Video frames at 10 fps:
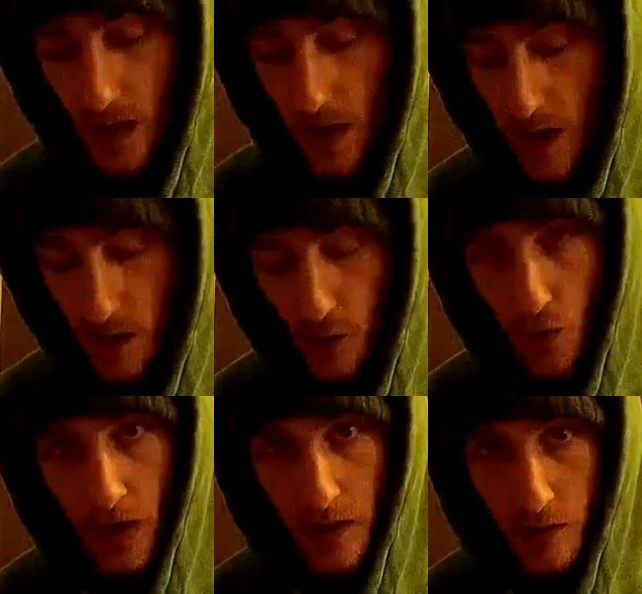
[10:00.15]
and
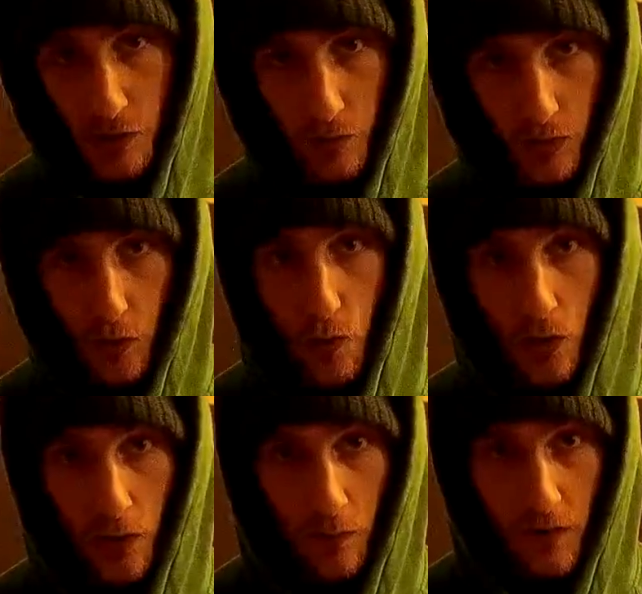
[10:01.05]
you'll
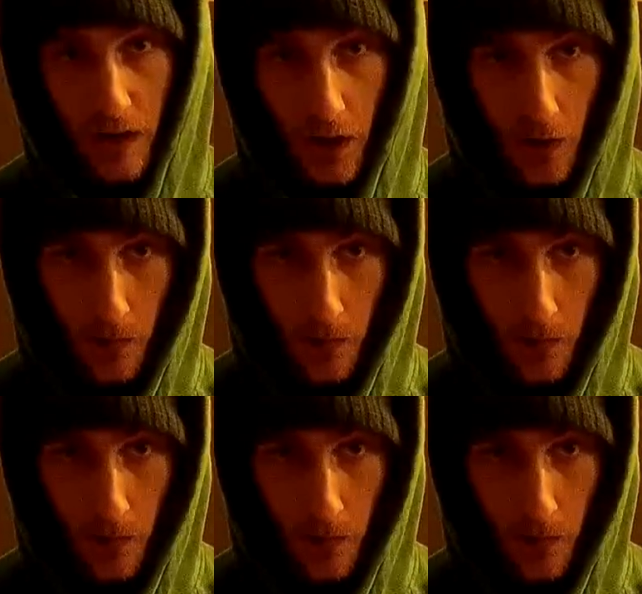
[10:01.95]
record your video